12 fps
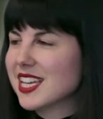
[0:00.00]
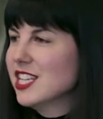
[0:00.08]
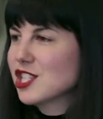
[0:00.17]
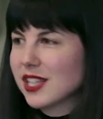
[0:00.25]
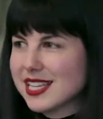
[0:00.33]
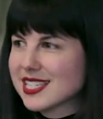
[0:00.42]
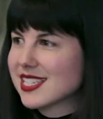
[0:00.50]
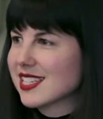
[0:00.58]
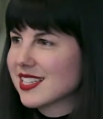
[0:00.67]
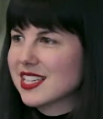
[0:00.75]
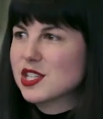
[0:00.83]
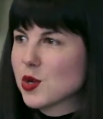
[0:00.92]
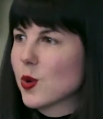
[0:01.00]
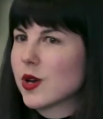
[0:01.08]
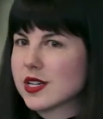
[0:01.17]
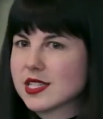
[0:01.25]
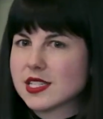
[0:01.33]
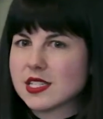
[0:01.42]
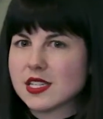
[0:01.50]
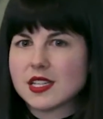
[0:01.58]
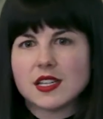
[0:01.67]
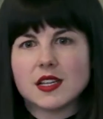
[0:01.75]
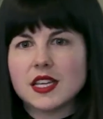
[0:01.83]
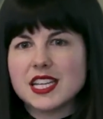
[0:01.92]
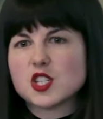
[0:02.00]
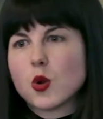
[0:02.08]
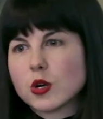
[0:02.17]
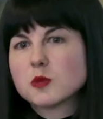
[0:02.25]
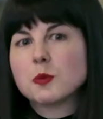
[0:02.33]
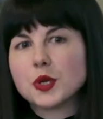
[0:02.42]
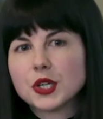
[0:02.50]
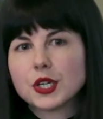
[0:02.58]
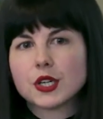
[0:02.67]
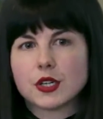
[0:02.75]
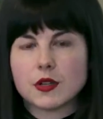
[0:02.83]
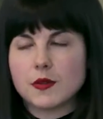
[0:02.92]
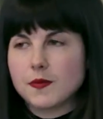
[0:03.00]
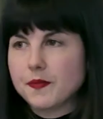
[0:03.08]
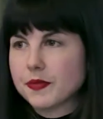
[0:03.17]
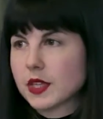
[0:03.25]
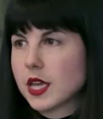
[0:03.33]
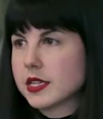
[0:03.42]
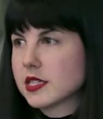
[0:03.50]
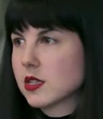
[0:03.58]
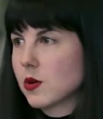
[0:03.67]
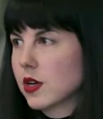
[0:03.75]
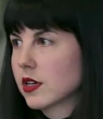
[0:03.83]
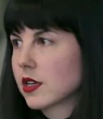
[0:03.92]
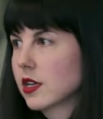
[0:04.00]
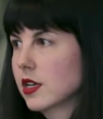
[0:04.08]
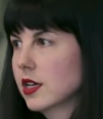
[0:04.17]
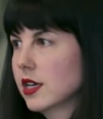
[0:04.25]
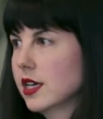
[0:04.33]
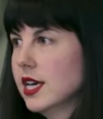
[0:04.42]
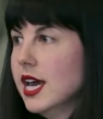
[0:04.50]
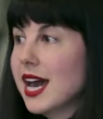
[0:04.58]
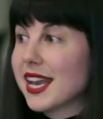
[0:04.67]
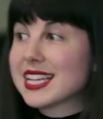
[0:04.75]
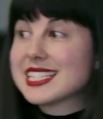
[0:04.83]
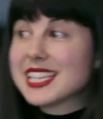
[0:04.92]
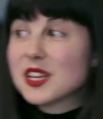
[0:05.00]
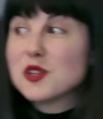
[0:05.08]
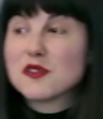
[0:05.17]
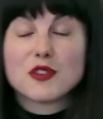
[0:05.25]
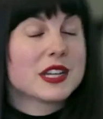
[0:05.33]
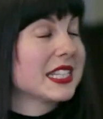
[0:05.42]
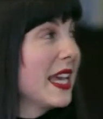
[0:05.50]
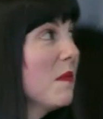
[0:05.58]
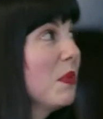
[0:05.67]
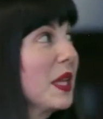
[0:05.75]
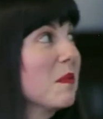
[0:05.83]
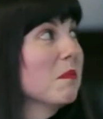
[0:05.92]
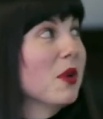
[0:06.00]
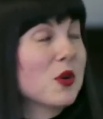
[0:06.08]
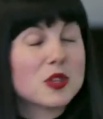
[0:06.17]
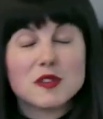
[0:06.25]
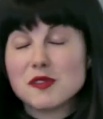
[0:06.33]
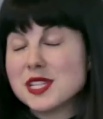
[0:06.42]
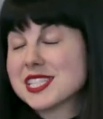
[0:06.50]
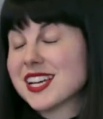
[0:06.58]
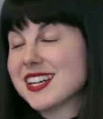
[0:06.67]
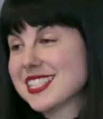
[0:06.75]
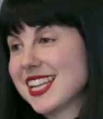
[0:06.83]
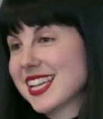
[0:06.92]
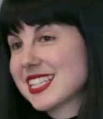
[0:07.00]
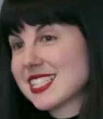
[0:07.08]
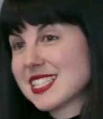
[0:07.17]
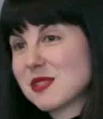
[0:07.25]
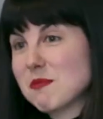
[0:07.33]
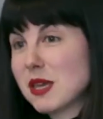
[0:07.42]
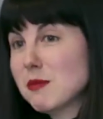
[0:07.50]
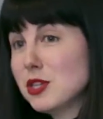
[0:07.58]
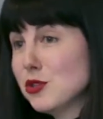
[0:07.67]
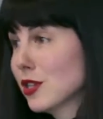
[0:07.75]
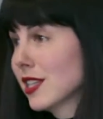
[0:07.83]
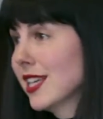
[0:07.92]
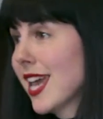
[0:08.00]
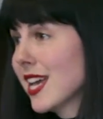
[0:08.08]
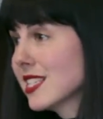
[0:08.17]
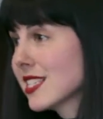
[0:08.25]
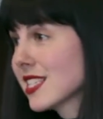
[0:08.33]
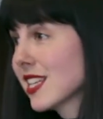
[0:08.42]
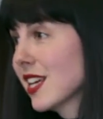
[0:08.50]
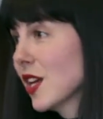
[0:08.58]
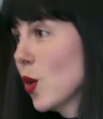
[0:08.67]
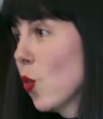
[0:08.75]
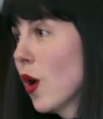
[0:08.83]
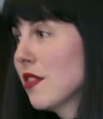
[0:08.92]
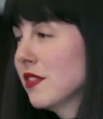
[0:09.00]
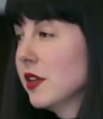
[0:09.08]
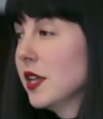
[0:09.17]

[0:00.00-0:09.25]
each lesson, each course book, and so on. And I can tell you, for example, in both of these contexts, maybe you can guess what the